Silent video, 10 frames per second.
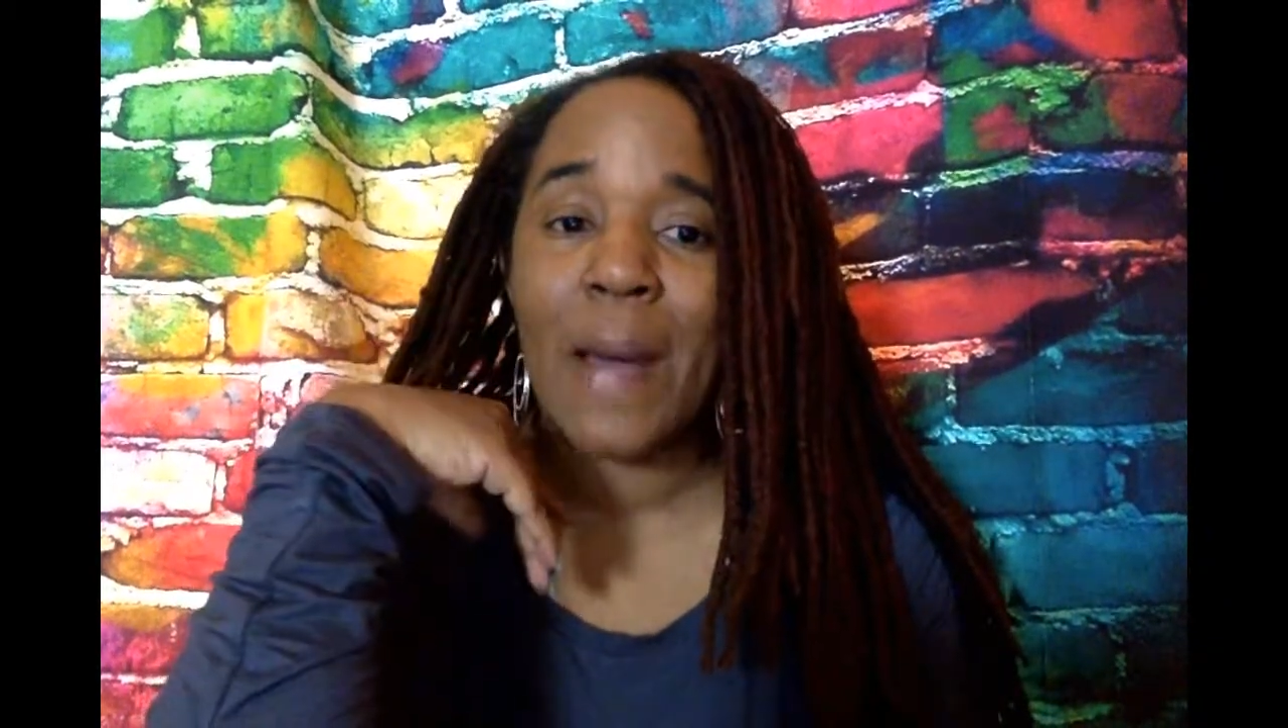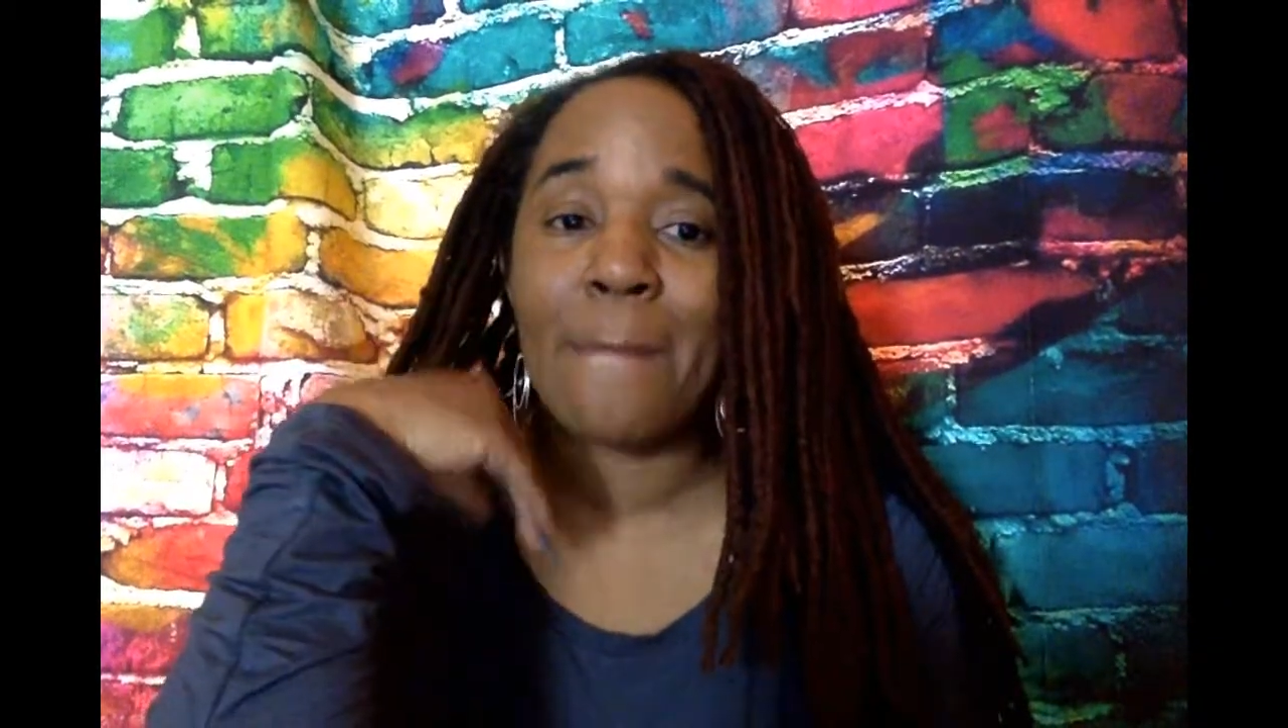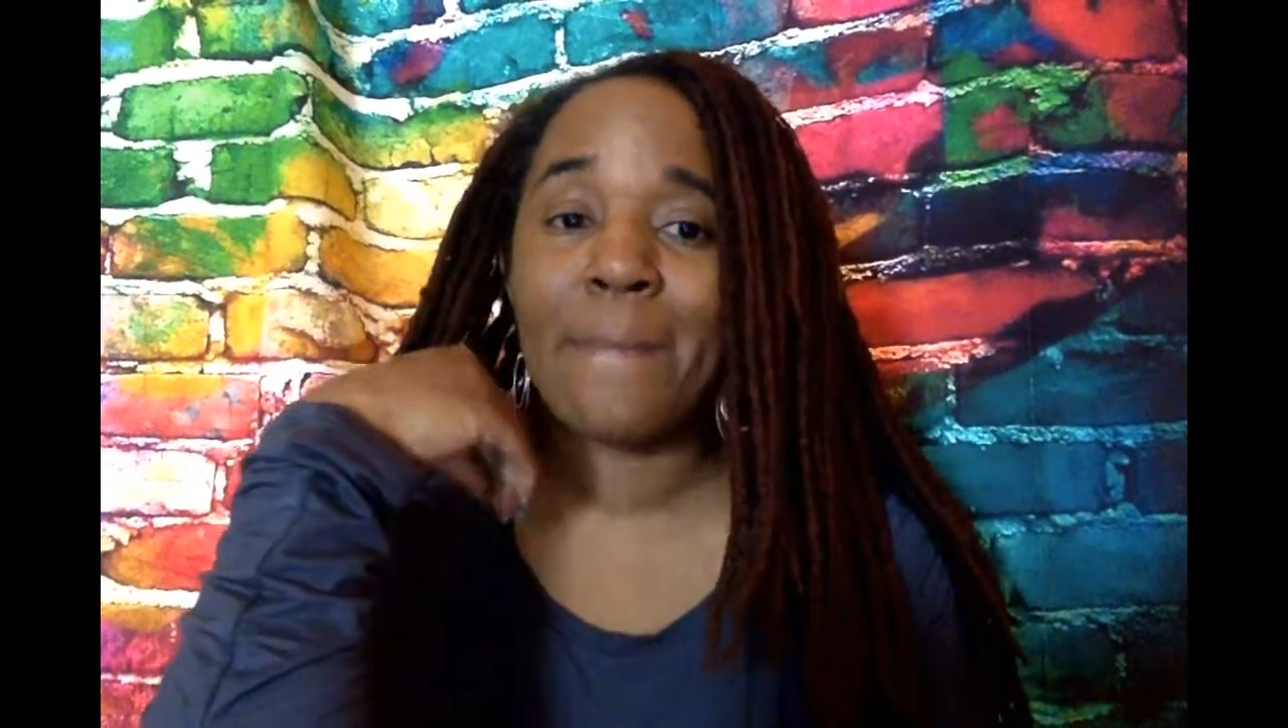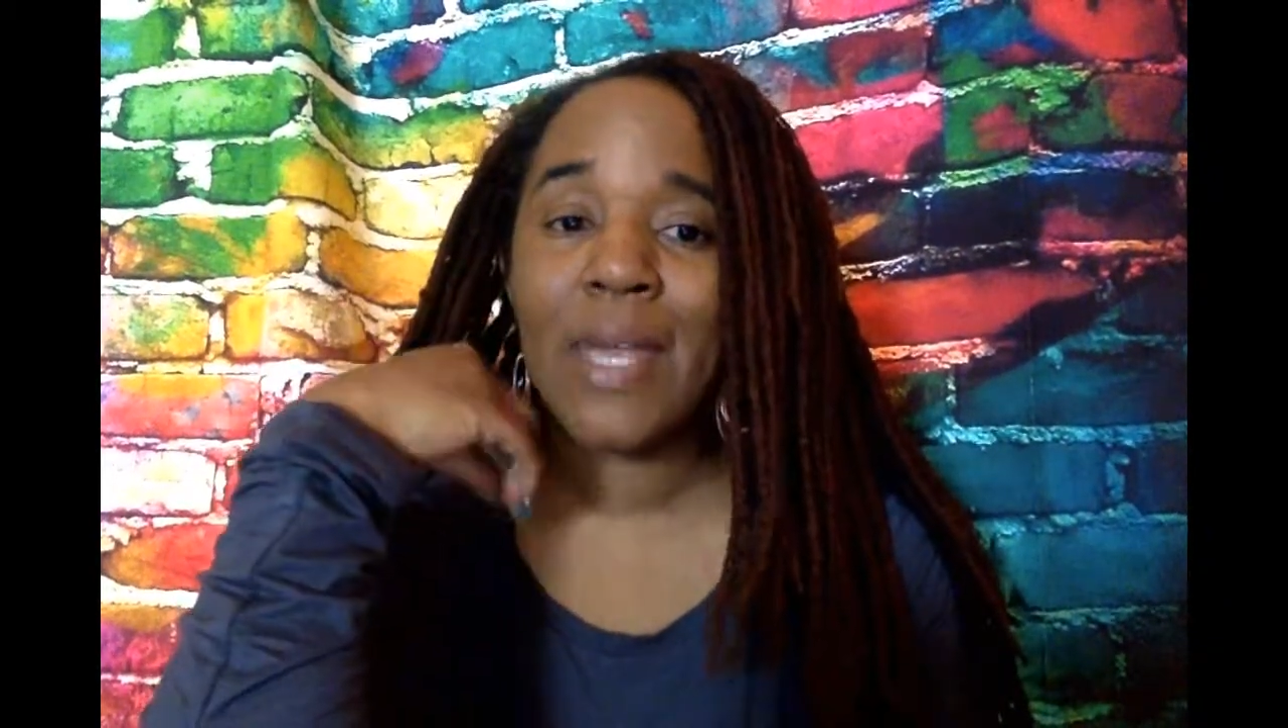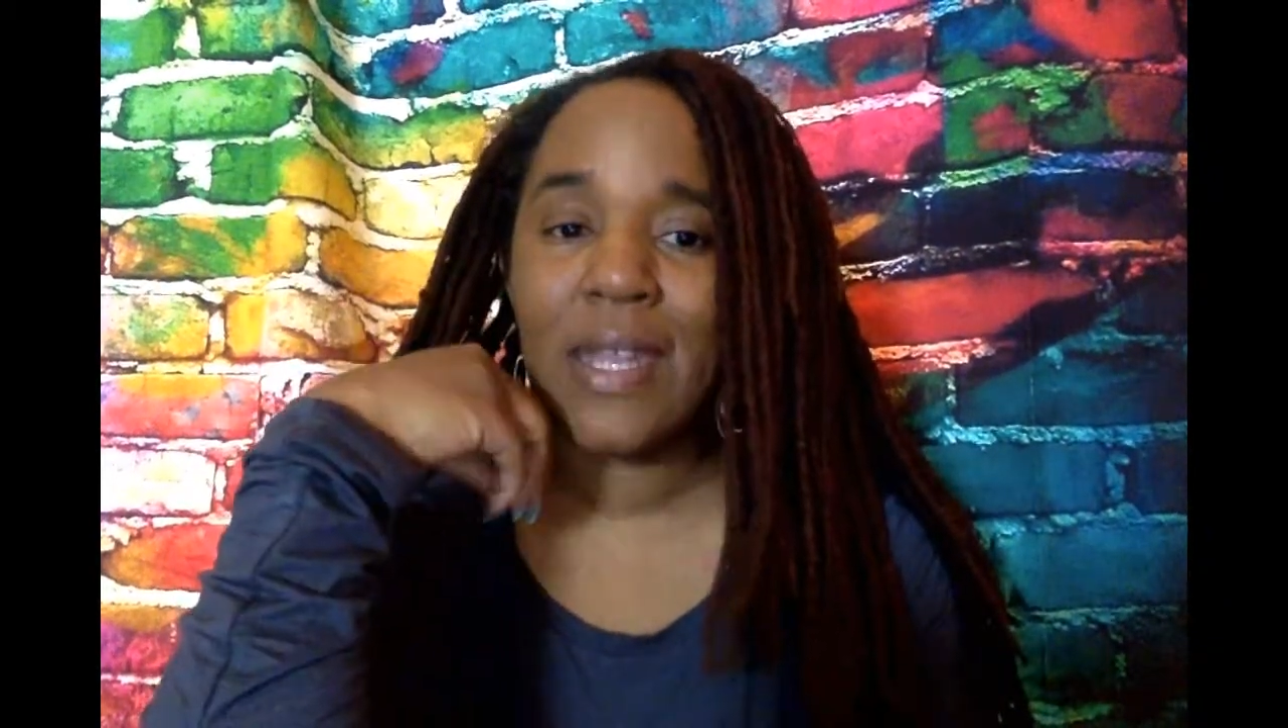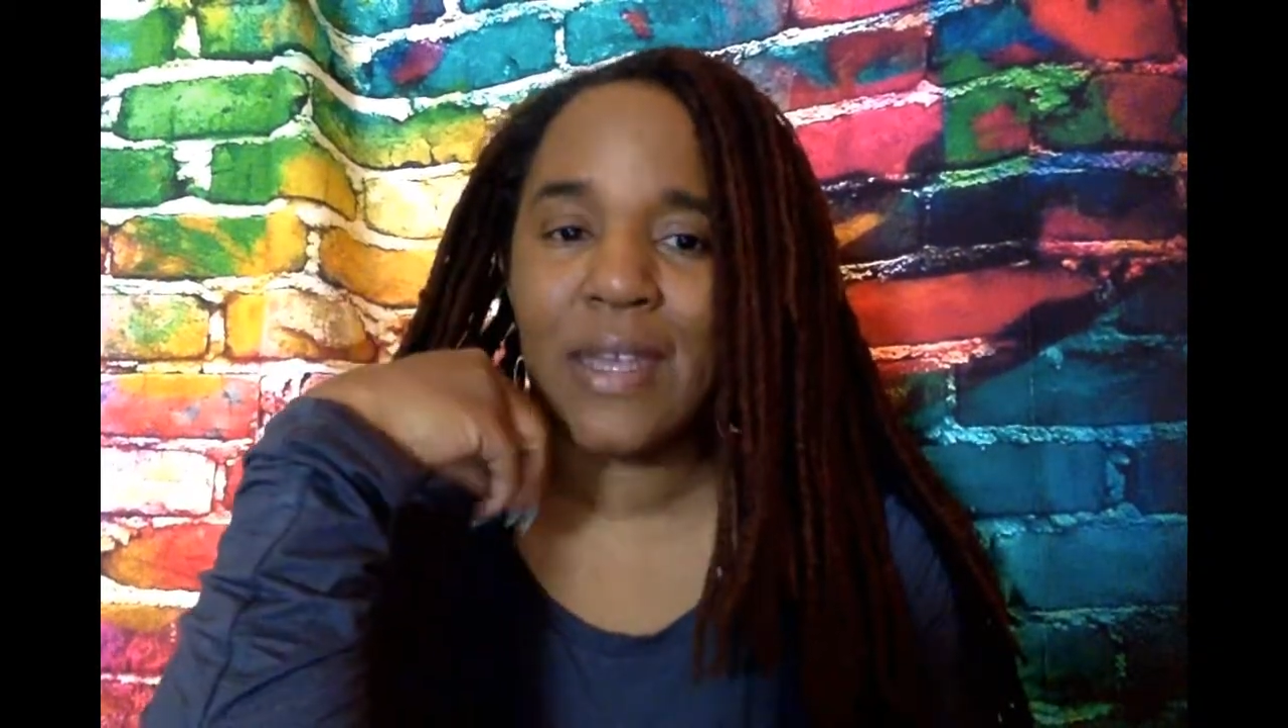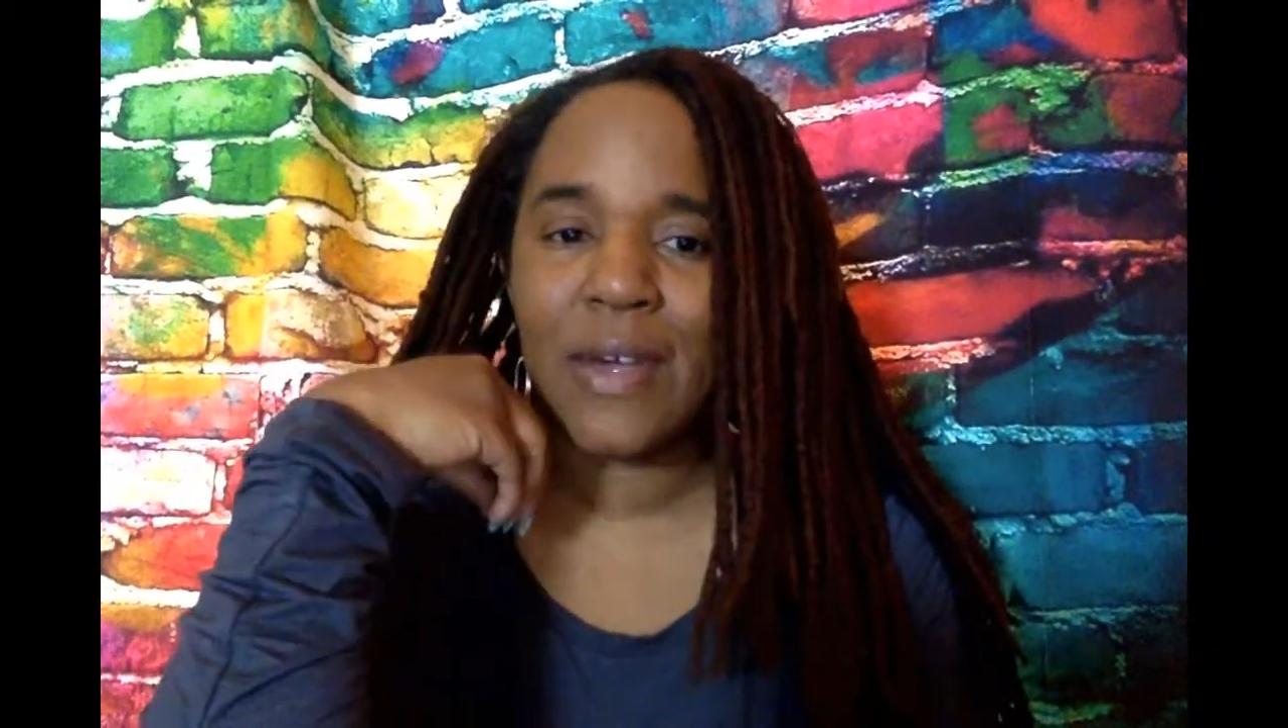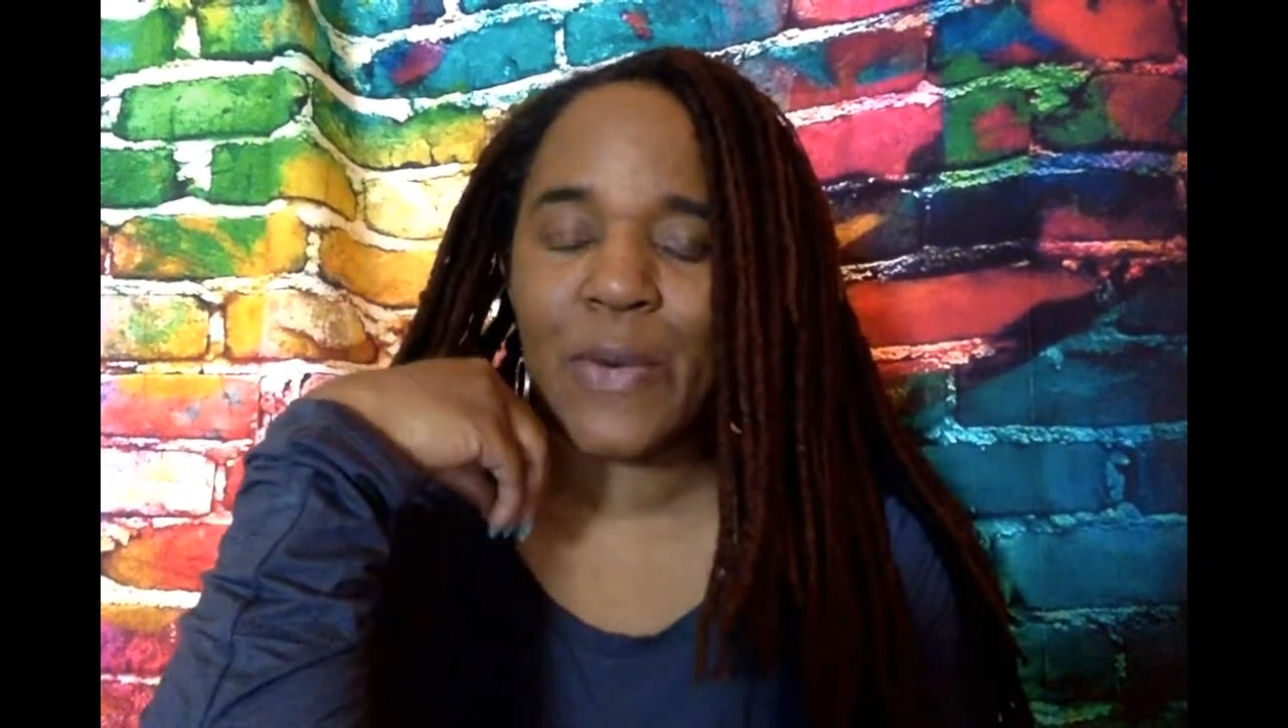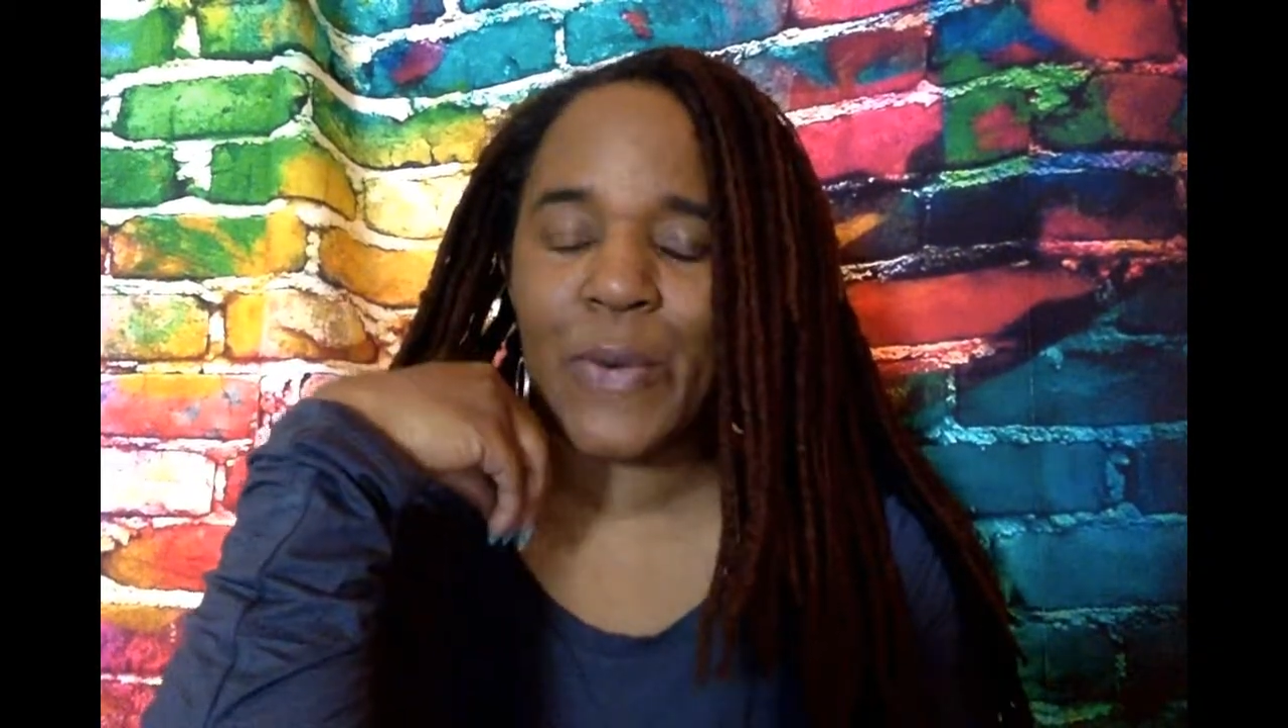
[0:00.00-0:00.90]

a media